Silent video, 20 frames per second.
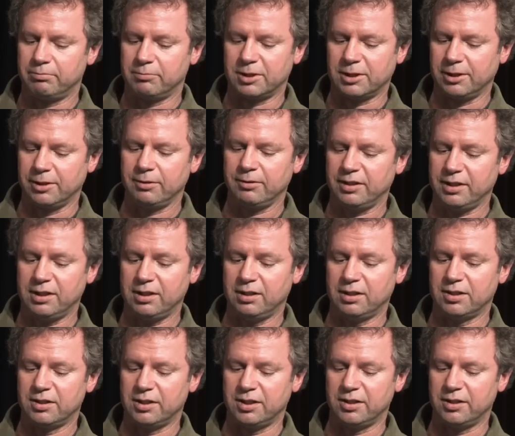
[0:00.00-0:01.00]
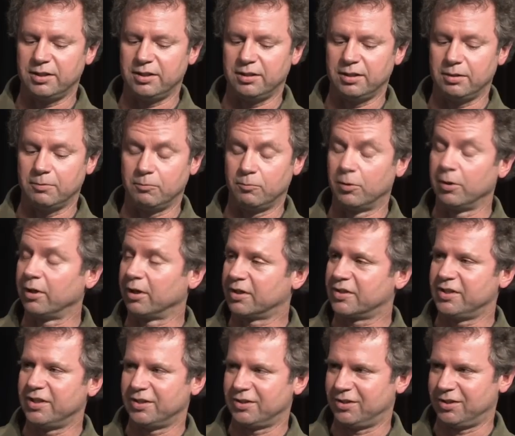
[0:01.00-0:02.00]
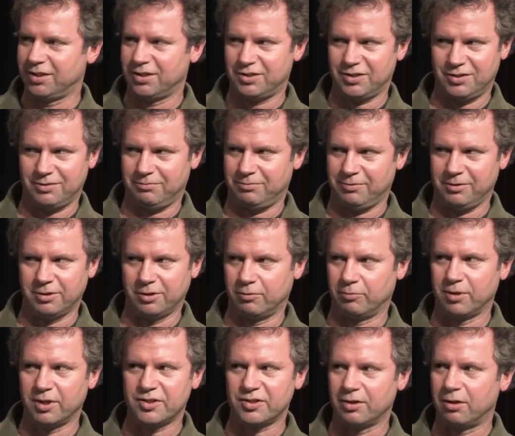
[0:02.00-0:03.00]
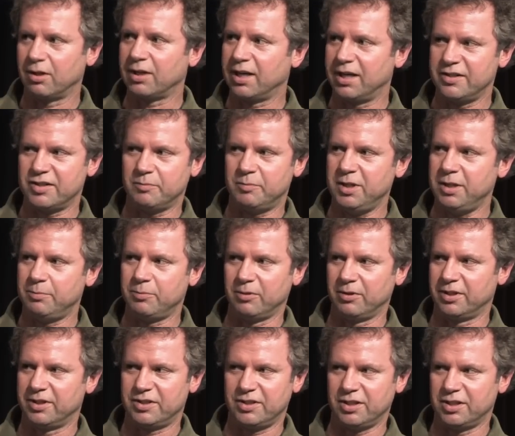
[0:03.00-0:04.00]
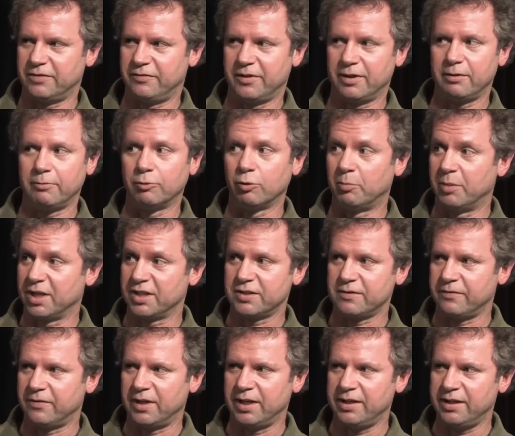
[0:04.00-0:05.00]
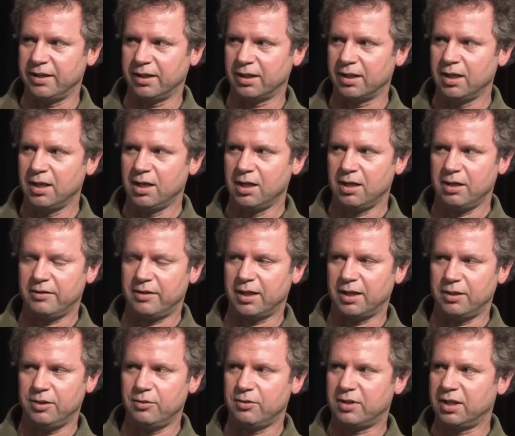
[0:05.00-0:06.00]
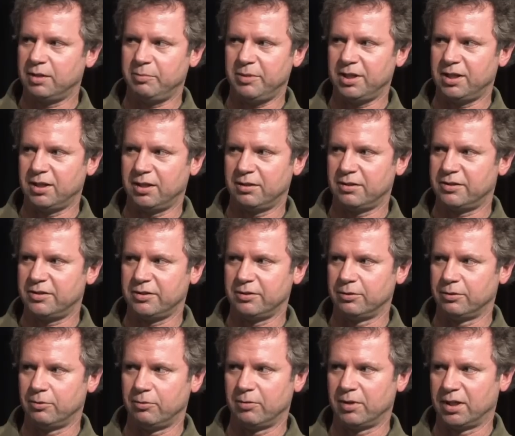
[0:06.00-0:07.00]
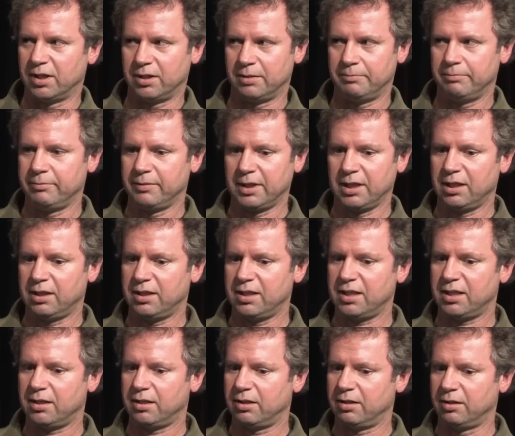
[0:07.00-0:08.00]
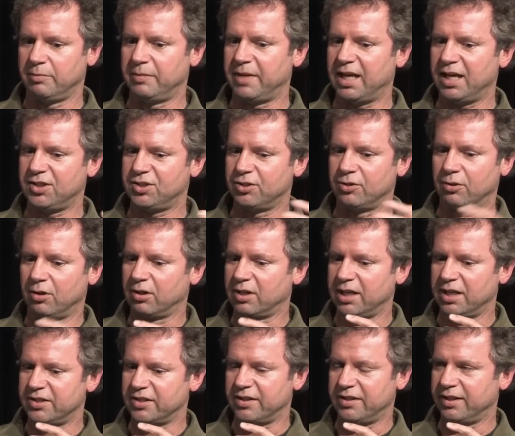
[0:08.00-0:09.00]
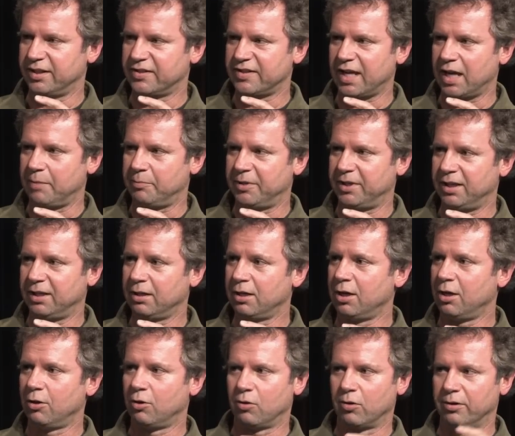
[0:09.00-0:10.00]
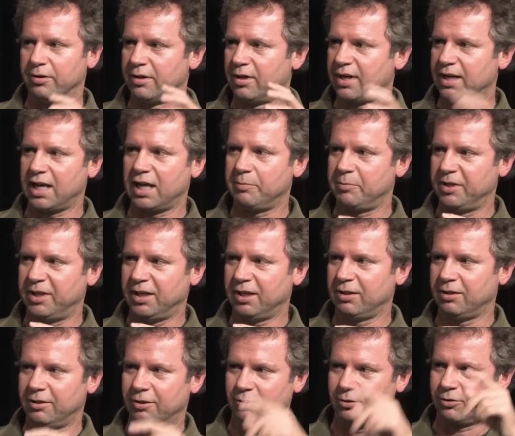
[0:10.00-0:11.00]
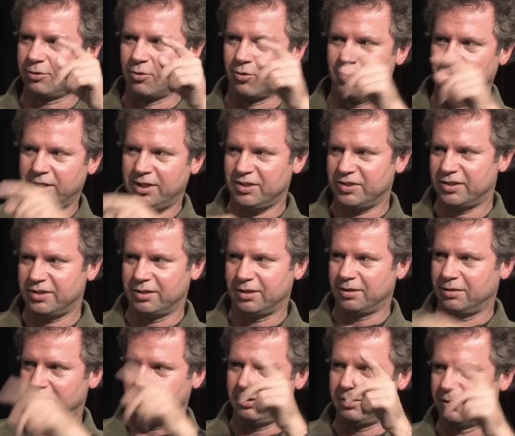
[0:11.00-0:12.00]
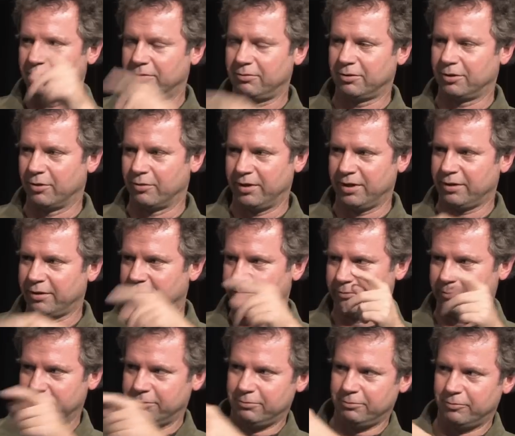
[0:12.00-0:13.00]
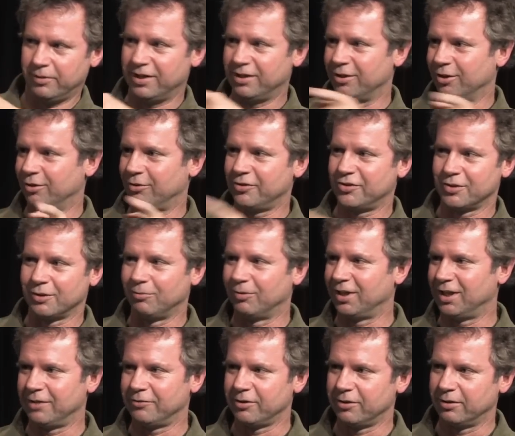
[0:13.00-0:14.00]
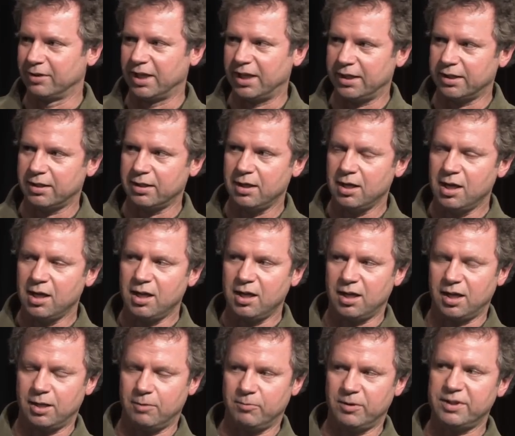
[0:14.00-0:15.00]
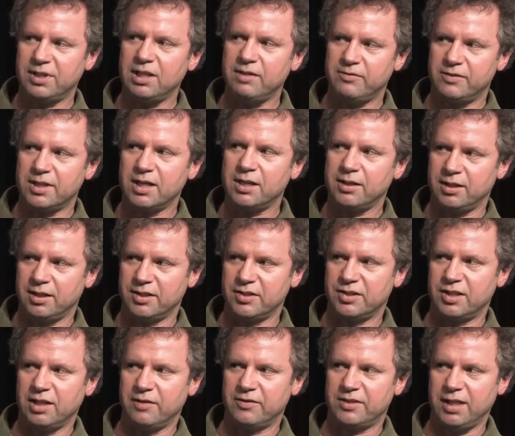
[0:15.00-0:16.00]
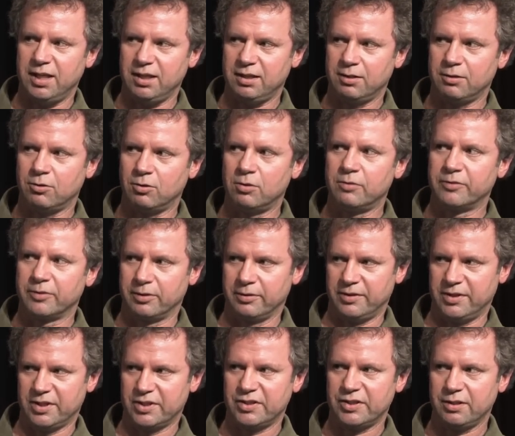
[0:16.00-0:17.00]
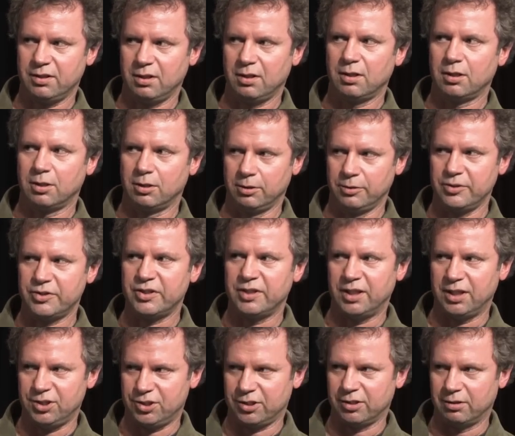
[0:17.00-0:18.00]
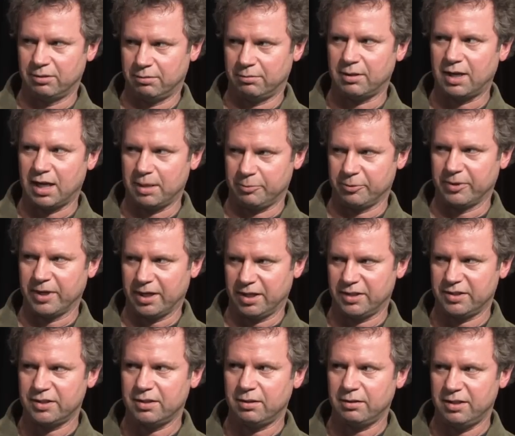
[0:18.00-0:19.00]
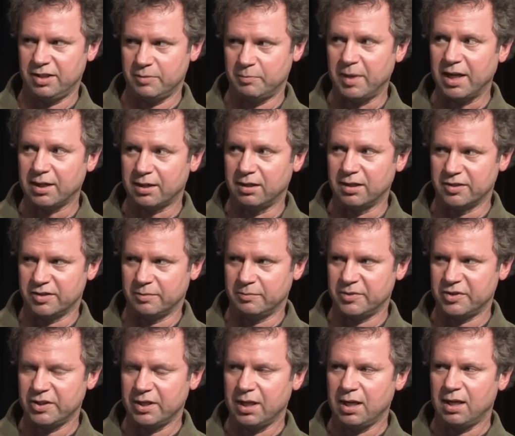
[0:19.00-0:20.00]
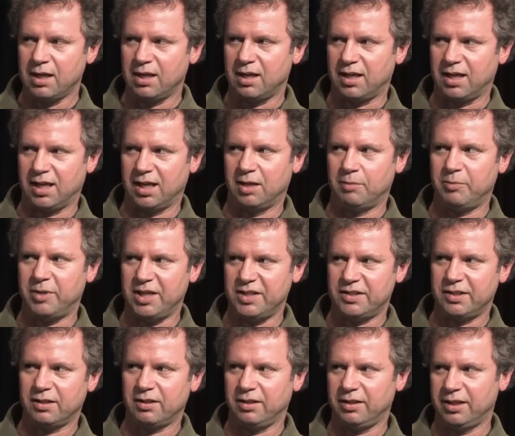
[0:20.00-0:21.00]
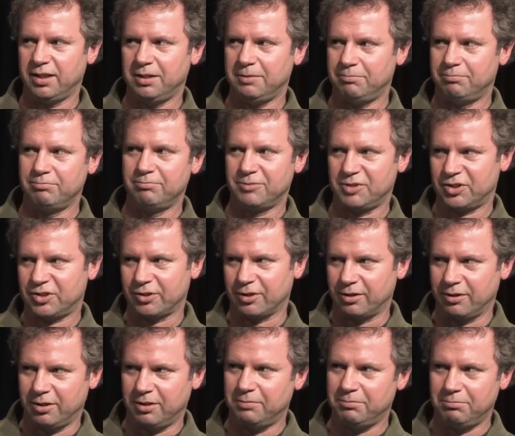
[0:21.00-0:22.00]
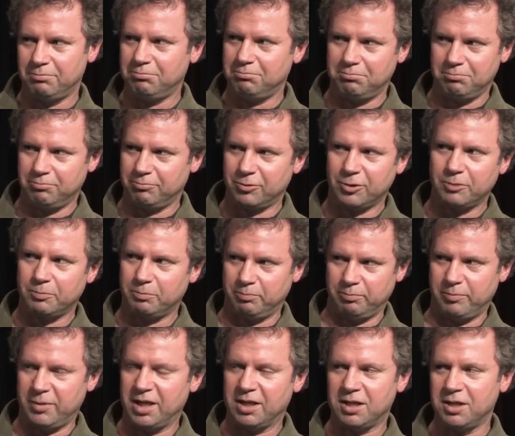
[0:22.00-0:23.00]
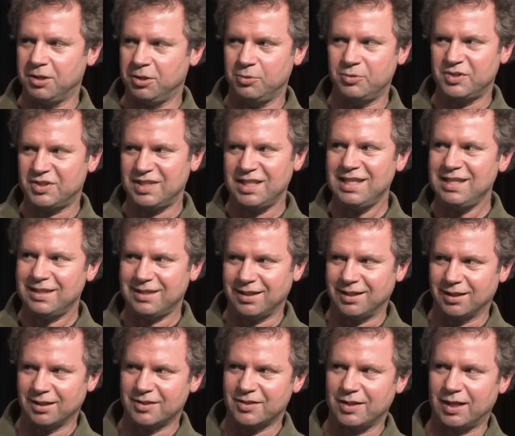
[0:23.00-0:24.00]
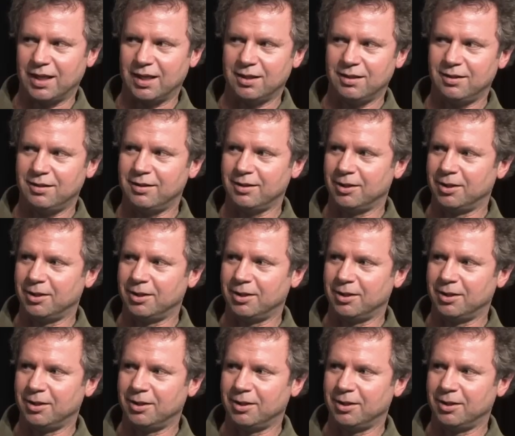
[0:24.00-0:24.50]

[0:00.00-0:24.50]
clearly it works. It's you know, it works on all kinds of people. It's very robust finding that you can begin to imagine all kinds of things happening or not happening, you know, coins going through windows or whatever you like. And what they've done is they've taken over this hallucination apparatus, these mechanisms, and basically started making you see things. And